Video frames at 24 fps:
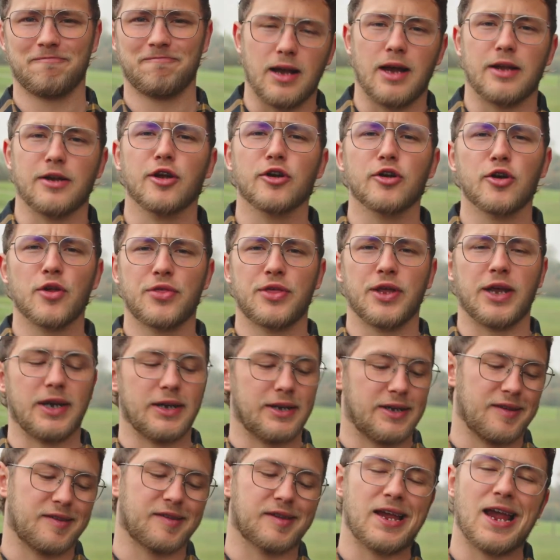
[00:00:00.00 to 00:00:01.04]
Another thing
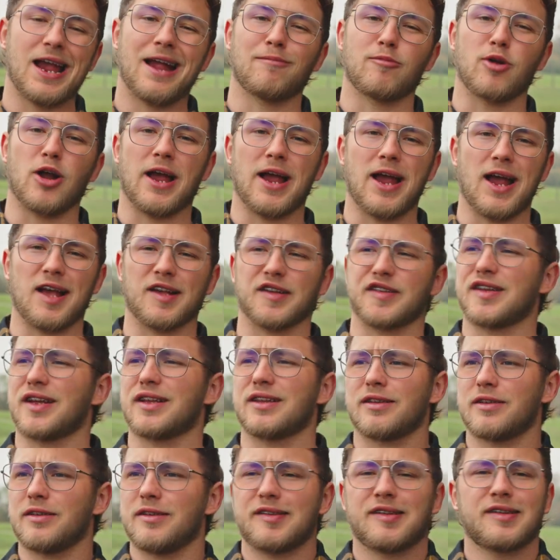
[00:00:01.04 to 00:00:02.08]
this camera has that
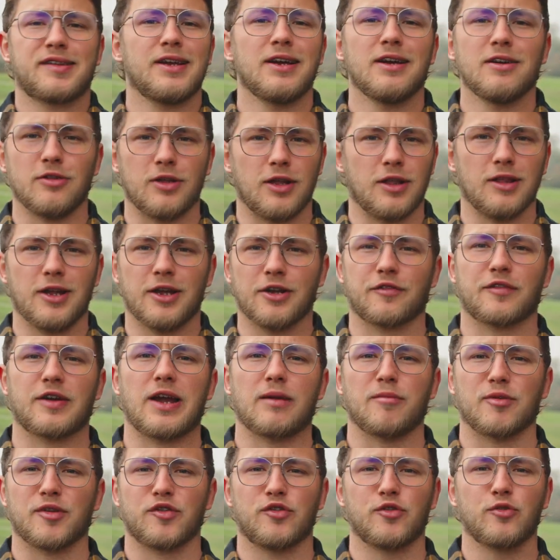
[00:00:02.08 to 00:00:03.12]
still a lot of
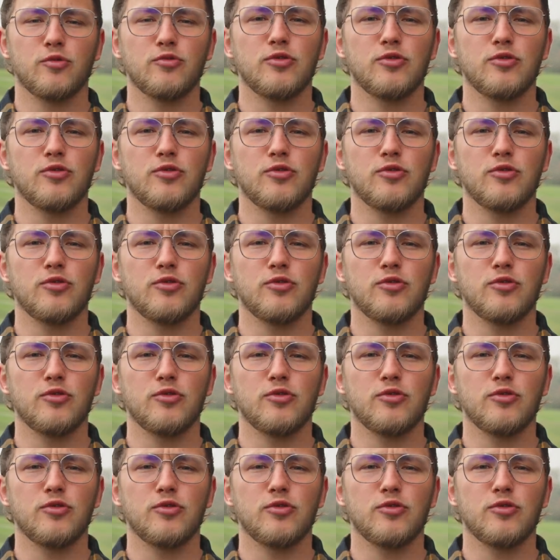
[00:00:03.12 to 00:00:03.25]
cameras do